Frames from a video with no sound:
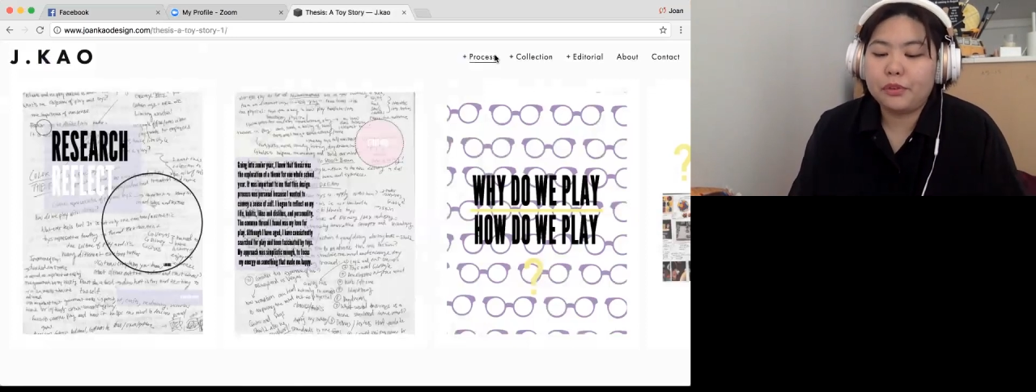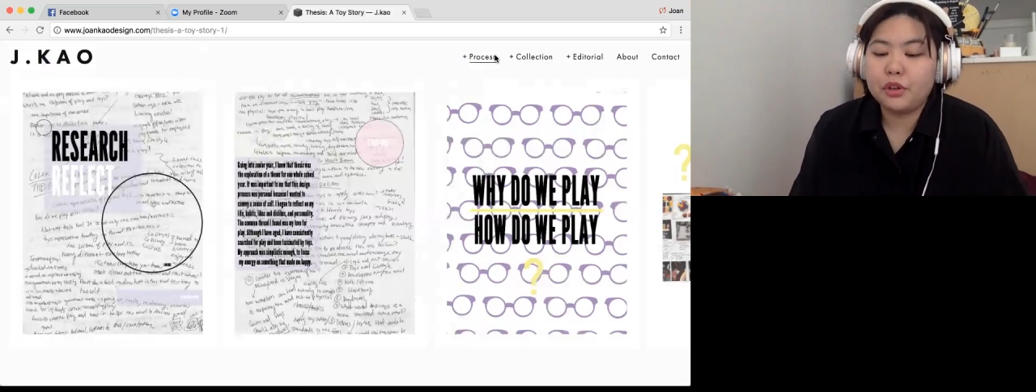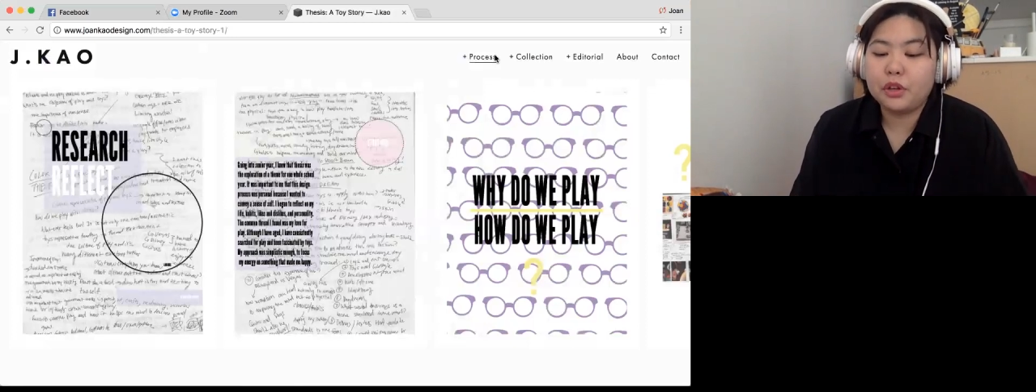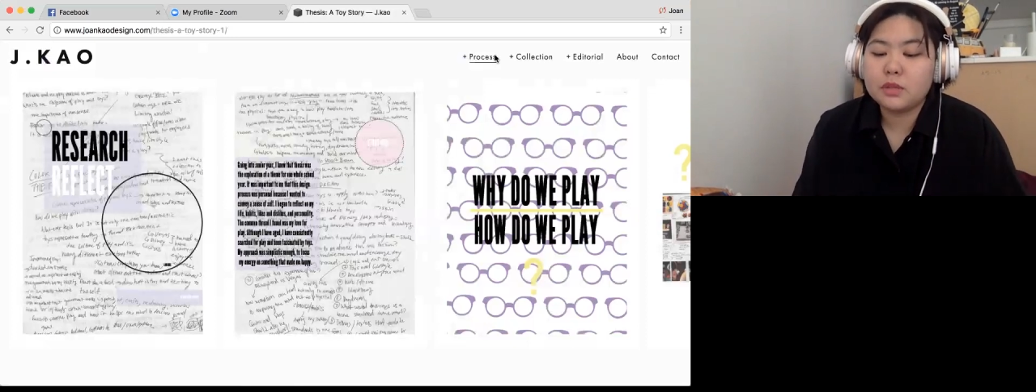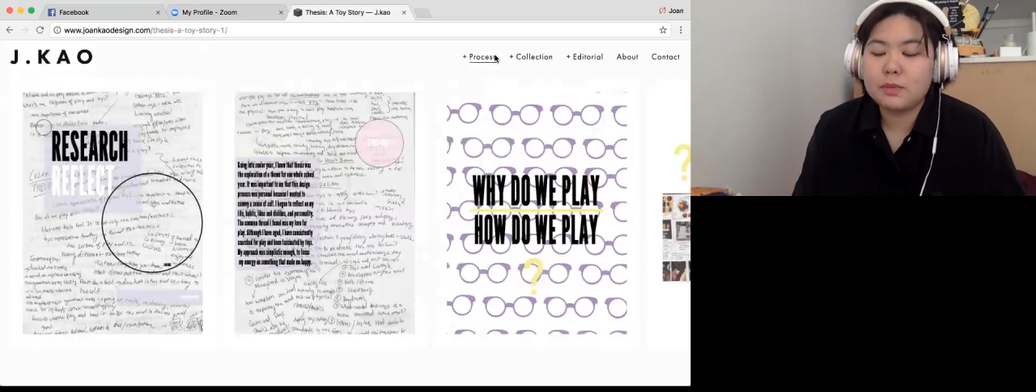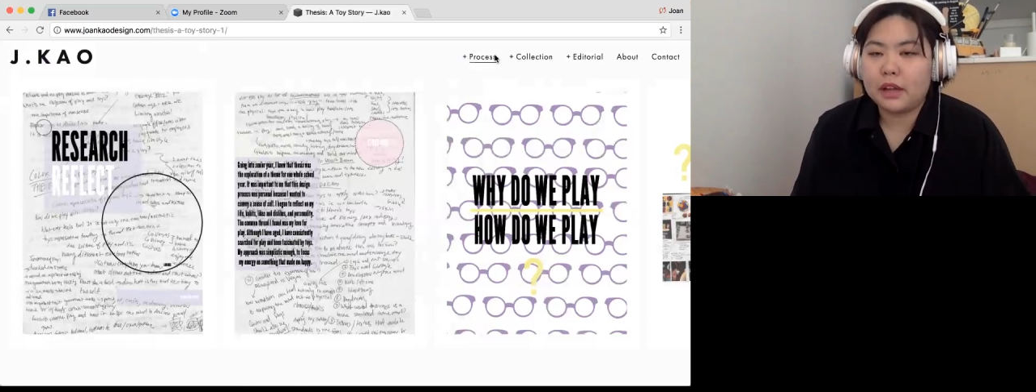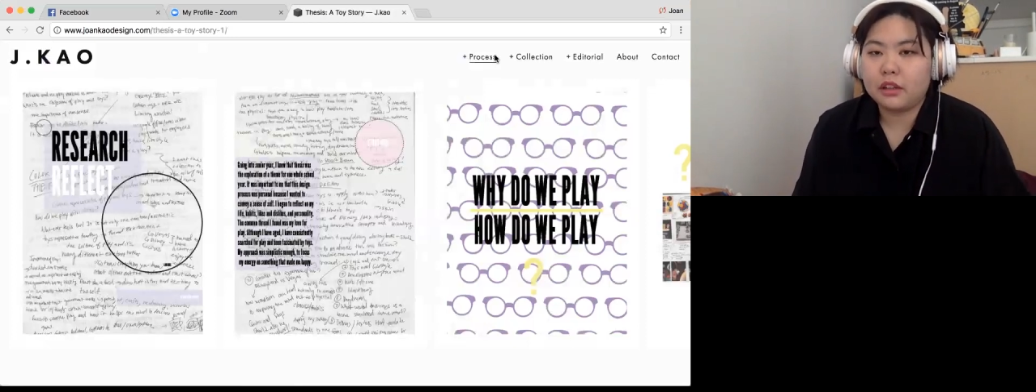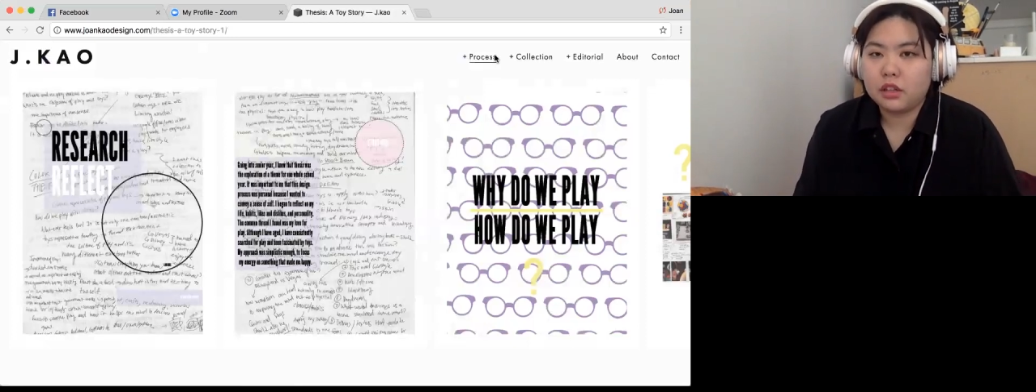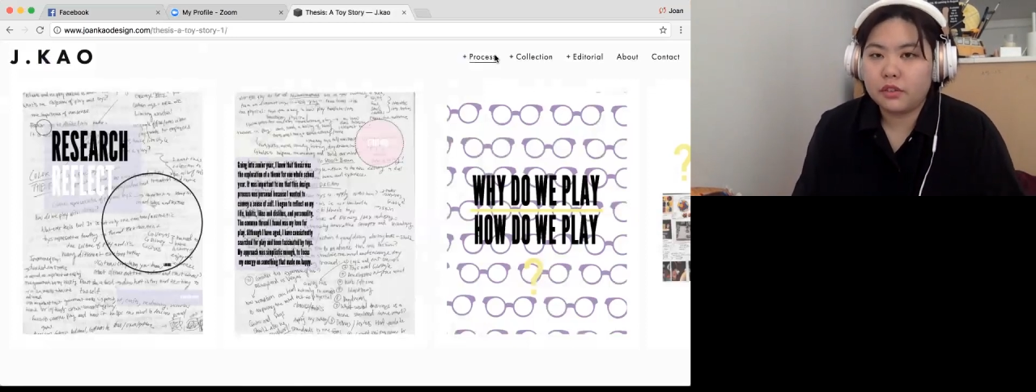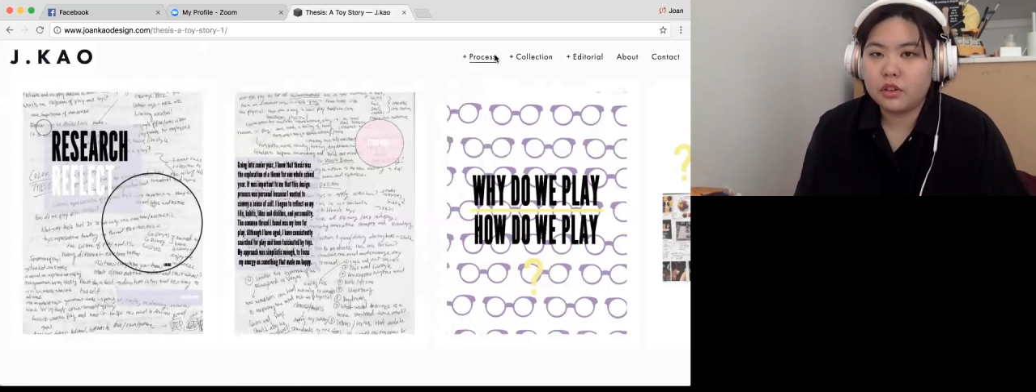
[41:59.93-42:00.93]
to expand
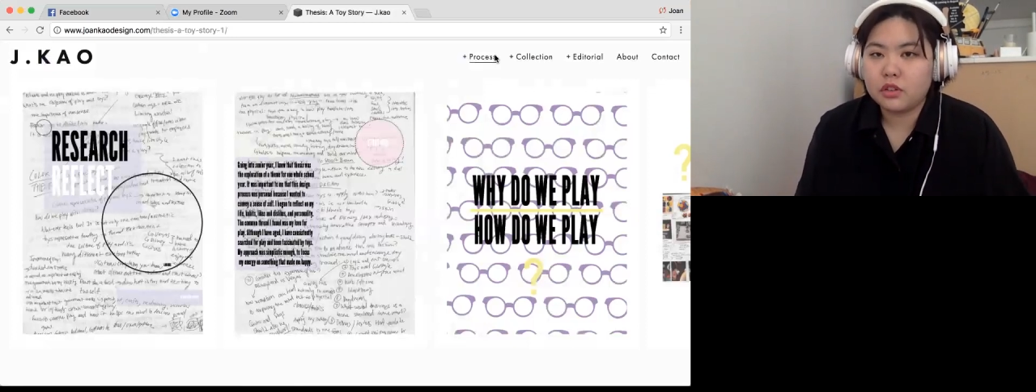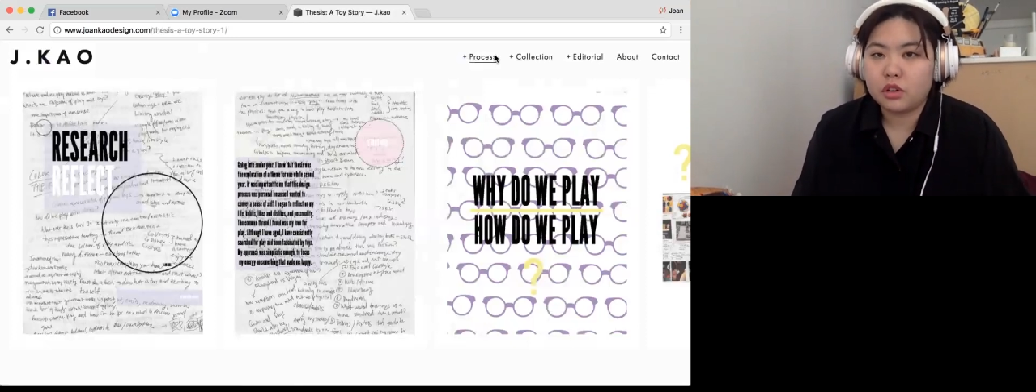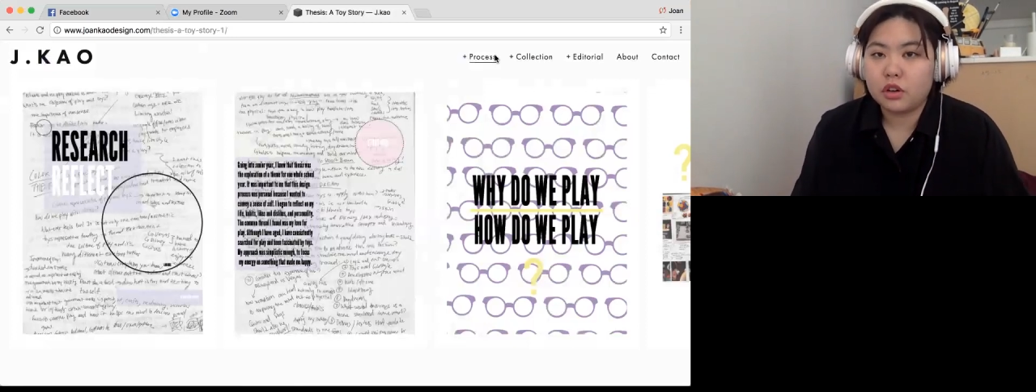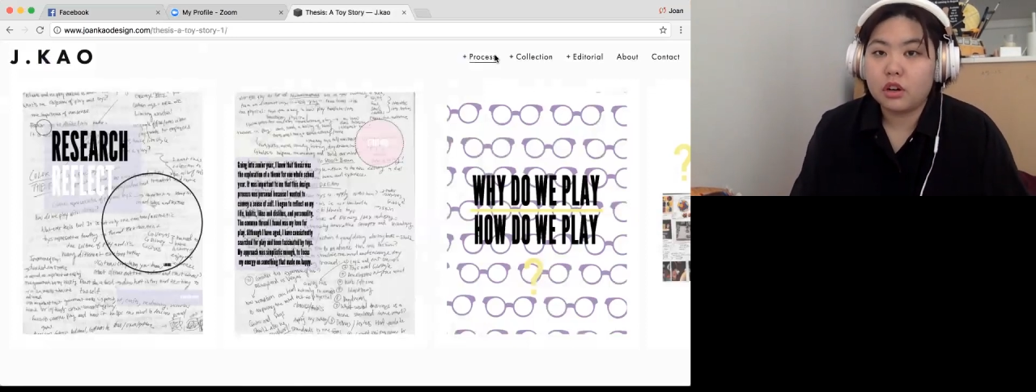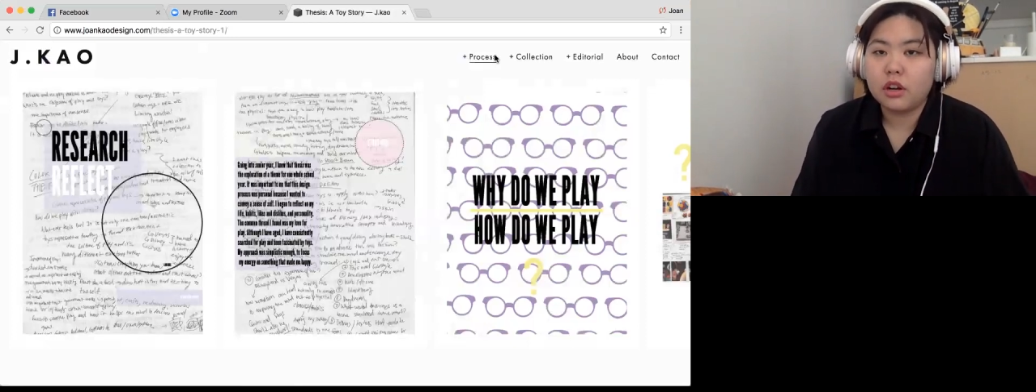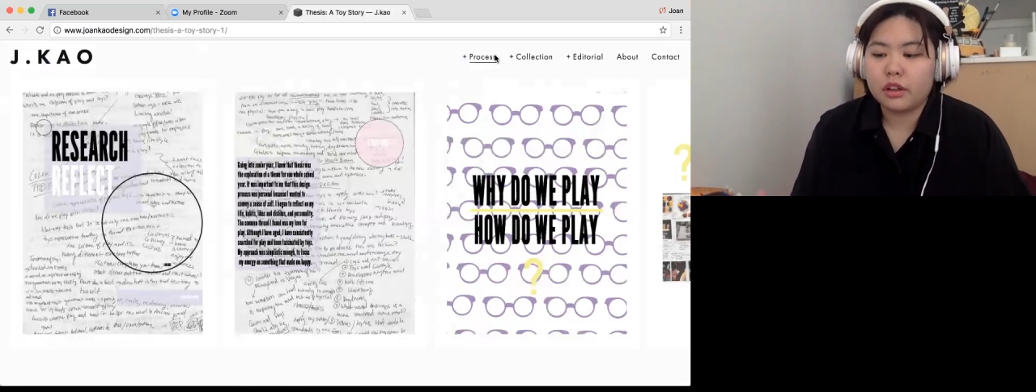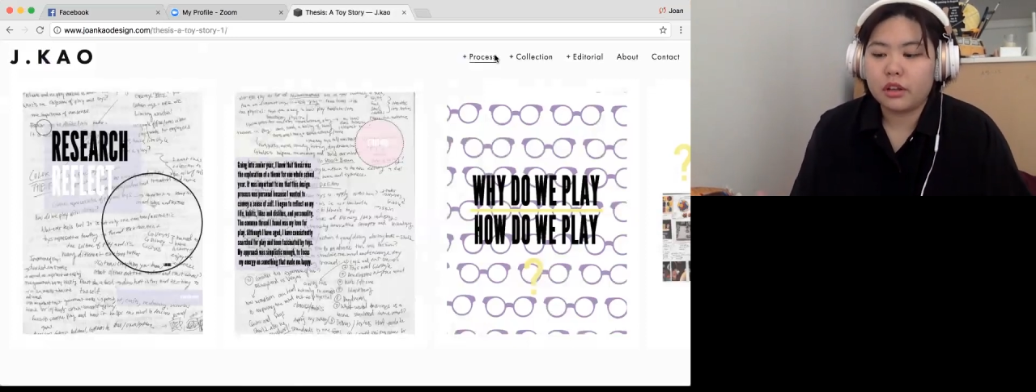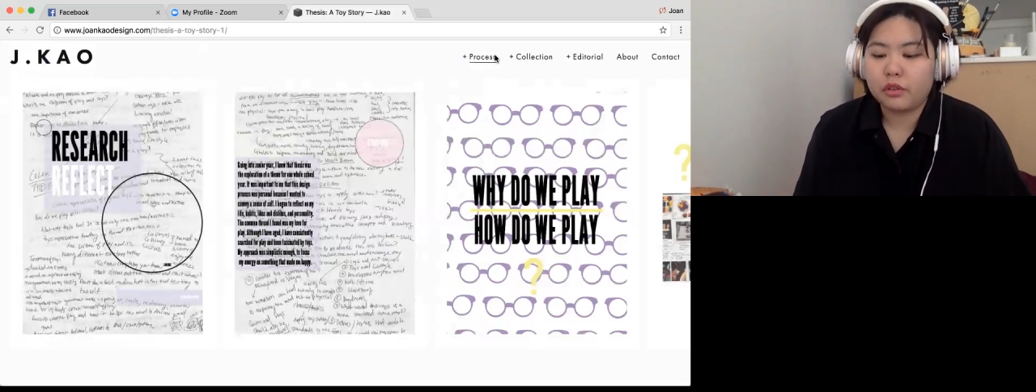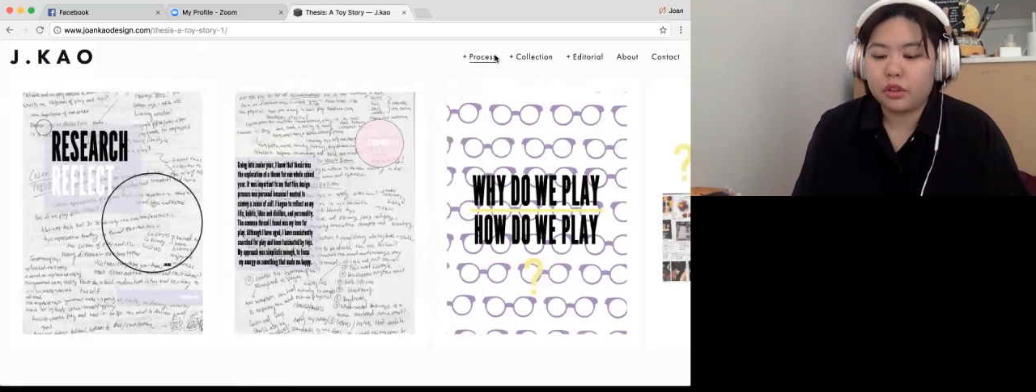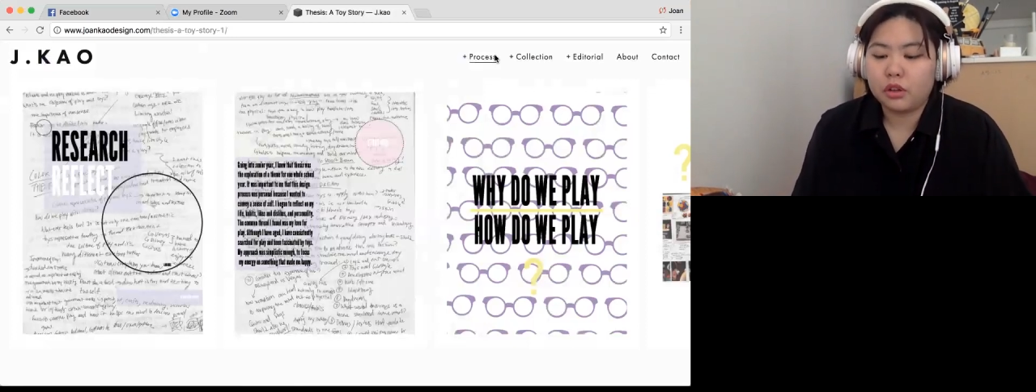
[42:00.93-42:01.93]
the definition of art and
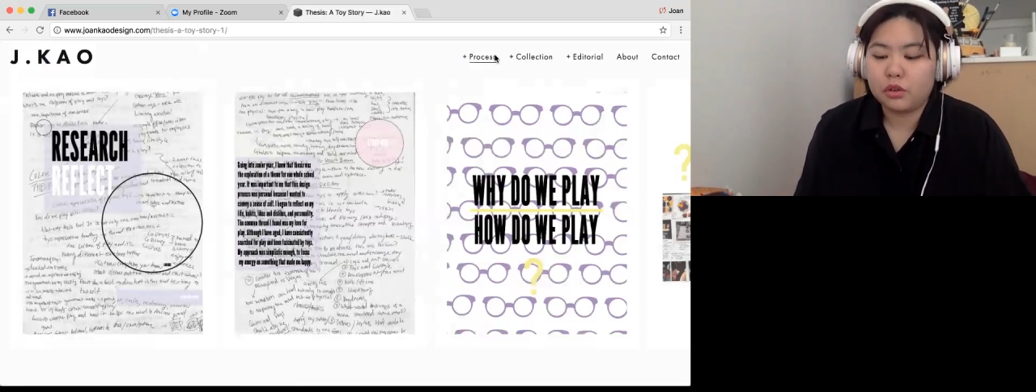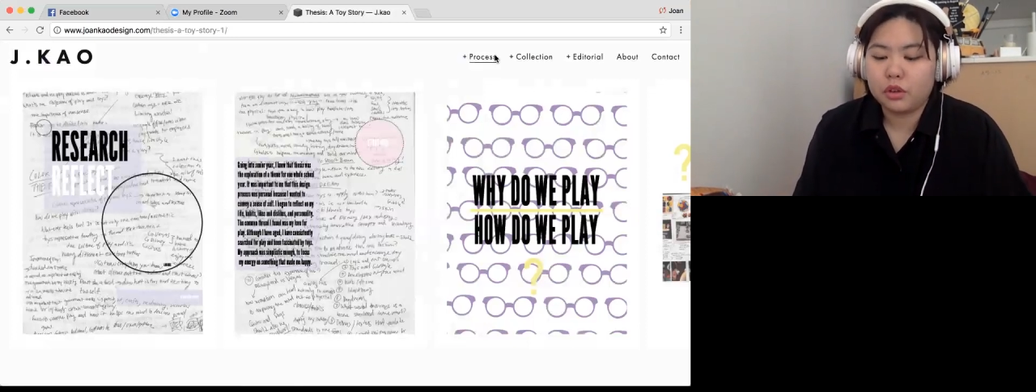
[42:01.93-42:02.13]
like really